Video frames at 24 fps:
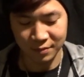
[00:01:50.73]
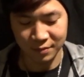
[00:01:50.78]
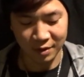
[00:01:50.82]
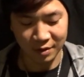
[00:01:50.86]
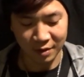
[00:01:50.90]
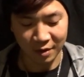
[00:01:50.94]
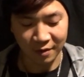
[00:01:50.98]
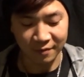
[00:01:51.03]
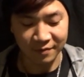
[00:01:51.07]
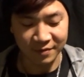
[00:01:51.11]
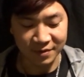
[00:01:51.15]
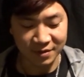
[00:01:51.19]

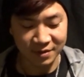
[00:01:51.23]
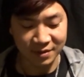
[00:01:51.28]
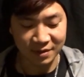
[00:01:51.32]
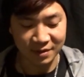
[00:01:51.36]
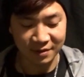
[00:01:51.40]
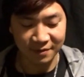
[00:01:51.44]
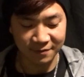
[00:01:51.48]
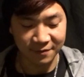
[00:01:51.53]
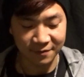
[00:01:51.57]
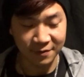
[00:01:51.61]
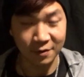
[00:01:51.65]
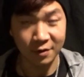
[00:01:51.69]
Obviously,
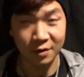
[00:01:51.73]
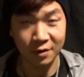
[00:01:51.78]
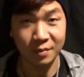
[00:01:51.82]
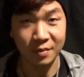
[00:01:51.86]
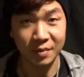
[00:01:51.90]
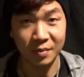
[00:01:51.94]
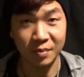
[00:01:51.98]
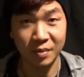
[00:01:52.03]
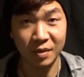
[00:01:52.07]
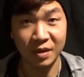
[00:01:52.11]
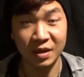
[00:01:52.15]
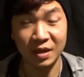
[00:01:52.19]
if you're gonna
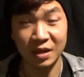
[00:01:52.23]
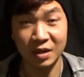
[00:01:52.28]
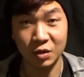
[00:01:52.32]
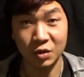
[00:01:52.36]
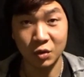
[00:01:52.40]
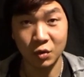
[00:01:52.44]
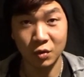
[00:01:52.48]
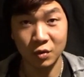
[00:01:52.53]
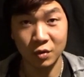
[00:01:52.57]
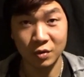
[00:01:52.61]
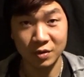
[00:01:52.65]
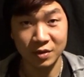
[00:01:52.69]
be playing
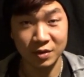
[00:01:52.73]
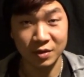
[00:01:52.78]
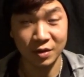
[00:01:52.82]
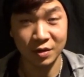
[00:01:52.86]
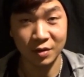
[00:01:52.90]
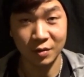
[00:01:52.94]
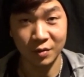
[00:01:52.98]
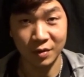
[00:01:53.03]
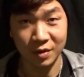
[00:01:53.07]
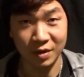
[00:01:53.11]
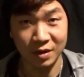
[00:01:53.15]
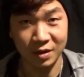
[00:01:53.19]
indoors, you're
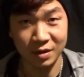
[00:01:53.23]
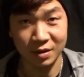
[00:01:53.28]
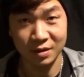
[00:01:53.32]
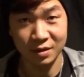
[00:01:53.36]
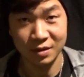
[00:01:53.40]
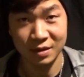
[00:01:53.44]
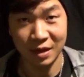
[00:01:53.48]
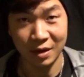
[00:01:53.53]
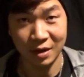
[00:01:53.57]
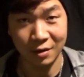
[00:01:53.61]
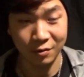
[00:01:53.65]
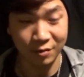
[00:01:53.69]
gonna want to
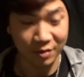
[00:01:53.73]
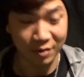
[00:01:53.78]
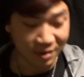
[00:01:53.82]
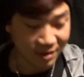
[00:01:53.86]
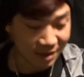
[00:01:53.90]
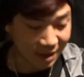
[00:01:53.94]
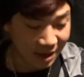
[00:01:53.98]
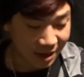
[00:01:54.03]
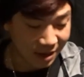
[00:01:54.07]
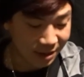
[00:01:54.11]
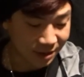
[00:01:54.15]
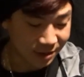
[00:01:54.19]
downgrade
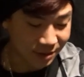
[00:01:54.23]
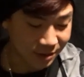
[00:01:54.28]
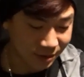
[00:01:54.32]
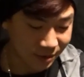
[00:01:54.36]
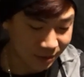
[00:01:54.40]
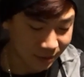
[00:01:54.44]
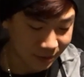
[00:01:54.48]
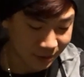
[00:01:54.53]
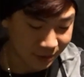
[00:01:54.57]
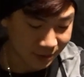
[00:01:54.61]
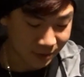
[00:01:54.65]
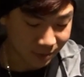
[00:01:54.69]
that as
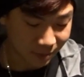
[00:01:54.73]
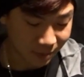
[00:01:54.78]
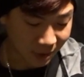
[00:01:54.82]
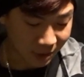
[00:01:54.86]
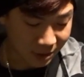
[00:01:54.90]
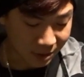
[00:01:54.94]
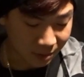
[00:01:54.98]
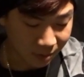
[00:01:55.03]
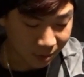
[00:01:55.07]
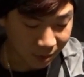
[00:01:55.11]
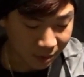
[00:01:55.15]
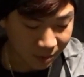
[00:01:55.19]
soon as
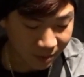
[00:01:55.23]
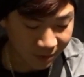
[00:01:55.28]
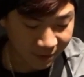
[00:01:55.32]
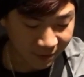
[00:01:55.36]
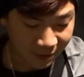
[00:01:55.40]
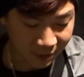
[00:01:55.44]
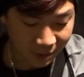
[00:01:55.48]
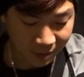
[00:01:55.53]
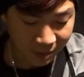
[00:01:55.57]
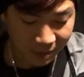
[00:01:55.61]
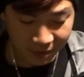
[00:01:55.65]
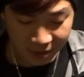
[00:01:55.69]
possible
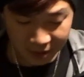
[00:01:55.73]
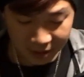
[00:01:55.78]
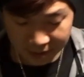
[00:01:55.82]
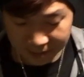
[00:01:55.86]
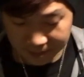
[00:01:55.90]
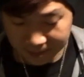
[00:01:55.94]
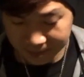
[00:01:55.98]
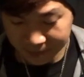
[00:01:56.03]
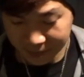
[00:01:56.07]
before you play.